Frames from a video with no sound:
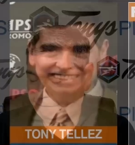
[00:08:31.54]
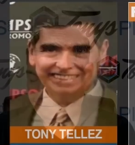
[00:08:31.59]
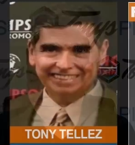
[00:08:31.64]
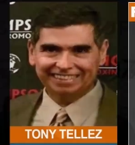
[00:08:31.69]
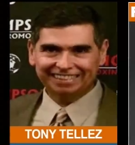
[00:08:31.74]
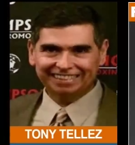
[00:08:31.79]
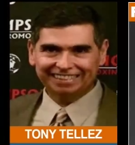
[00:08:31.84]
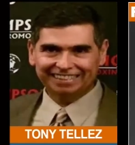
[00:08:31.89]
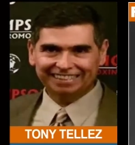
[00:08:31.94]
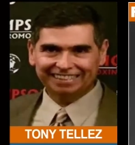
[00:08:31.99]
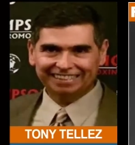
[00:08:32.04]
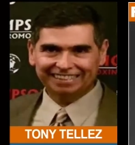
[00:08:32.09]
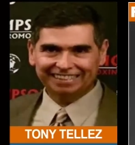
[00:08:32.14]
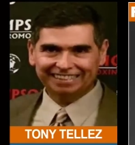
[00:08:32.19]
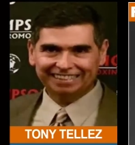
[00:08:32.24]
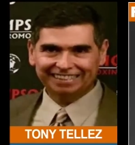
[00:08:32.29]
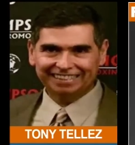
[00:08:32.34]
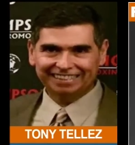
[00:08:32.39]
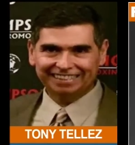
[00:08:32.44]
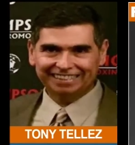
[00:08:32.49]

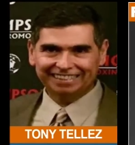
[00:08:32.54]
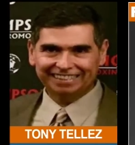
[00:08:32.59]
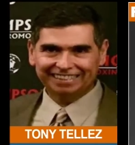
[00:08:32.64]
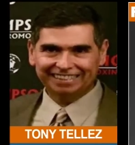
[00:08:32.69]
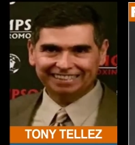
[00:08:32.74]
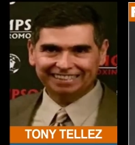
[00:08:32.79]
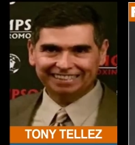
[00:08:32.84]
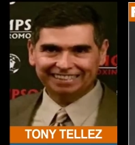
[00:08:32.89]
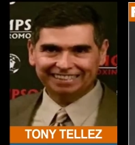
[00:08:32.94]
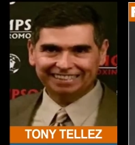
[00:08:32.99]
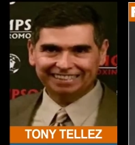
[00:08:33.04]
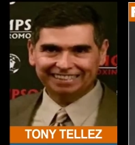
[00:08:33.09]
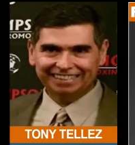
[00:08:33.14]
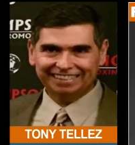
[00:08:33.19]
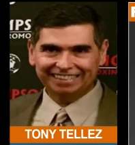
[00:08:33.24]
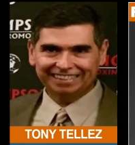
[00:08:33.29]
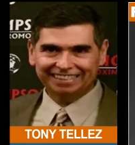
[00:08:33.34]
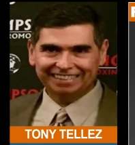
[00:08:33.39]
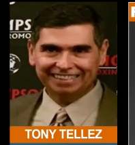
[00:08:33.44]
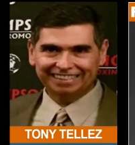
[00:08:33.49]

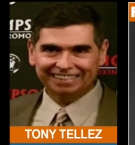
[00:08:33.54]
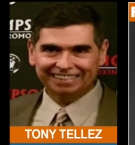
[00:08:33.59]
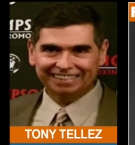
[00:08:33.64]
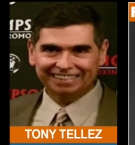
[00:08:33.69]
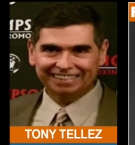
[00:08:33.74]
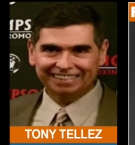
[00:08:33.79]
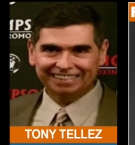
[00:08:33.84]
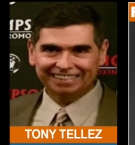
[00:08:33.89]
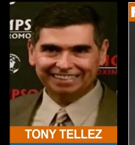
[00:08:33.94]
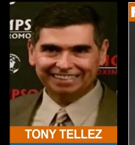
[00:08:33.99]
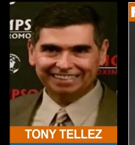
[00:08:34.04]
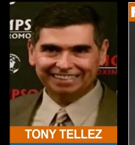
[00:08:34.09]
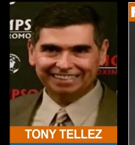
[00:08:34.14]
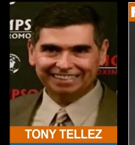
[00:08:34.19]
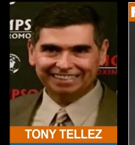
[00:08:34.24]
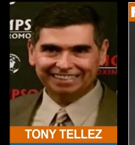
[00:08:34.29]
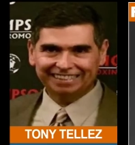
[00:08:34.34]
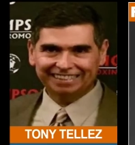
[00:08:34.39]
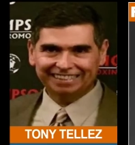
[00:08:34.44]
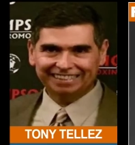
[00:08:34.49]

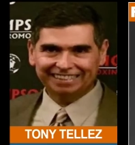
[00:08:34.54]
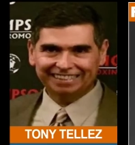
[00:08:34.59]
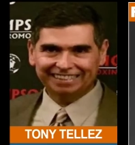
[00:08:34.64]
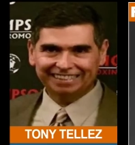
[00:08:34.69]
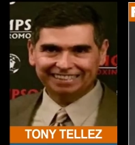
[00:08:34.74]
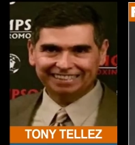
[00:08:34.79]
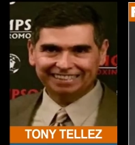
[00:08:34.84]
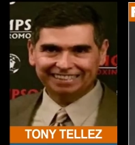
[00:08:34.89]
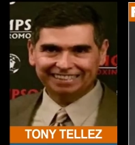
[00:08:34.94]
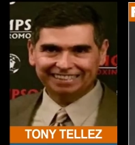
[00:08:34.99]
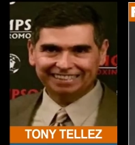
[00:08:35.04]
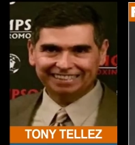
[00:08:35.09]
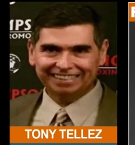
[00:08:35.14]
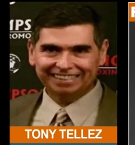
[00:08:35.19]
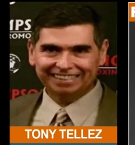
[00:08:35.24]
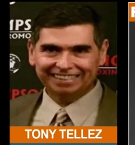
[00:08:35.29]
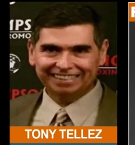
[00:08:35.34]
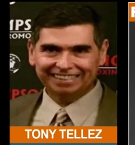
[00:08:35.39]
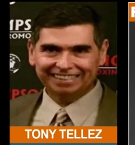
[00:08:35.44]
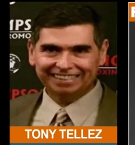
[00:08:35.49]

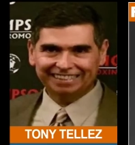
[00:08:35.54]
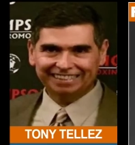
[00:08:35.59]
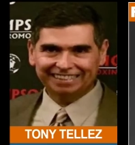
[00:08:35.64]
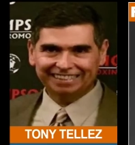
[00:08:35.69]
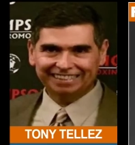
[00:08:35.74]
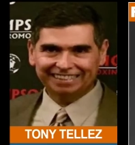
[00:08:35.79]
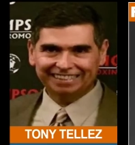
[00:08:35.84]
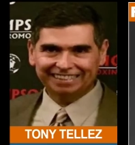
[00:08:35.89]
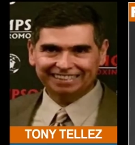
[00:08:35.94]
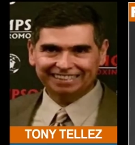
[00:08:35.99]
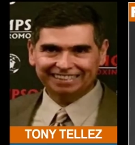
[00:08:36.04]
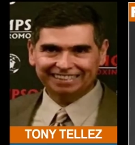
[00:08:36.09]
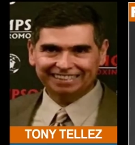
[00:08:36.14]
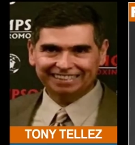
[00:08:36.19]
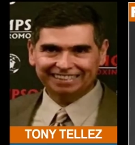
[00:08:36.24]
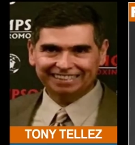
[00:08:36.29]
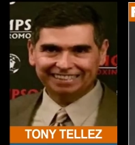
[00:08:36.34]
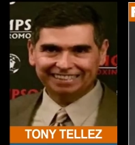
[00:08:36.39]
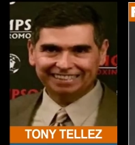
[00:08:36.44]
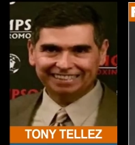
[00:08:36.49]

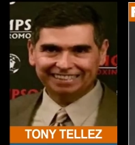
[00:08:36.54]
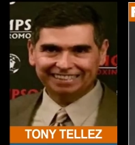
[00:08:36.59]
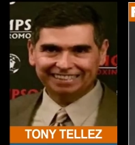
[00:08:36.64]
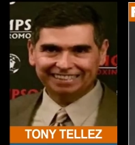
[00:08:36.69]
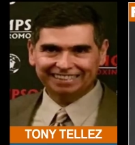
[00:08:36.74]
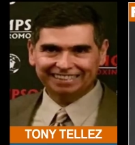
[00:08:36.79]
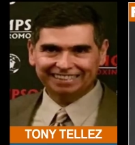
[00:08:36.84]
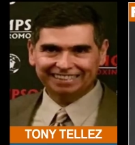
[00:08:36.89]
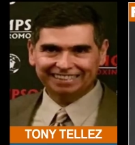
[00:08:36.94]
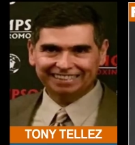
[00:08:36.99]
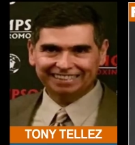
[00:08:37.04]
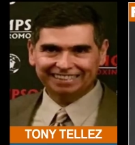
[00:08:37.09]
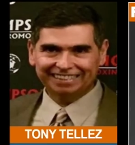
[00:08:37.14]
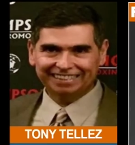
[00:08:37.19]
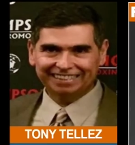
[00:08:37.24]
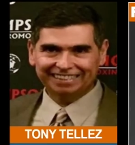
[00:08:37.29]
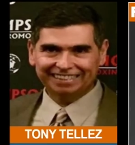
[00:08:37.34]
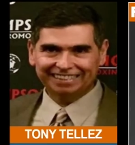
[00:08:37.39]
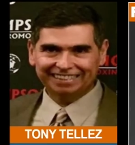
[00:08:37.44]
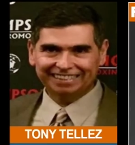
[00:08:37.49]

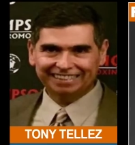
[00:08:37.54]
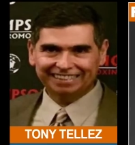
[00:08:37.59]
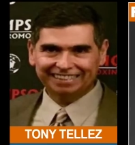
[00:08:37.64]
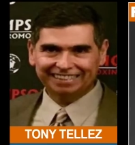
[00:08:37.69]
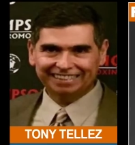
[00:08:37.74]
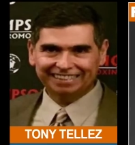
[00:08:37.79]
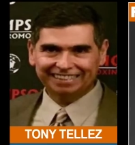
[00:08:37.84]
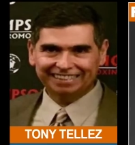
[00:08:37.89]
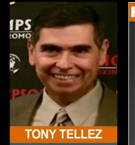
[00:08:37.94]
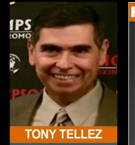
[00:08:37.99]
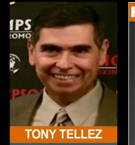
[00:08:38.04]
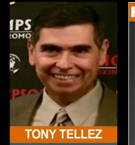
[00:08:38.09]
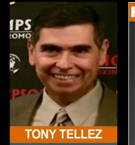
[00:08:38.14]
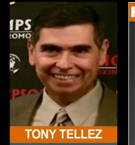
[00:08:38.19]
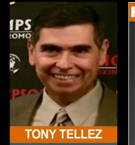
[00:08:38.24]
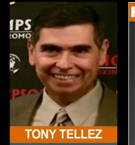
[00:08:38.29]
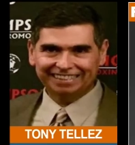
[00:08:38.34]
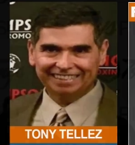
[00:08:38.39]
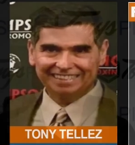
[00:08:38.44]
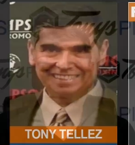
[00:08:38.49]

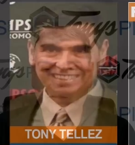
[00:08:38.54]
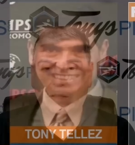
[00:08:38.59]
(no one is talking)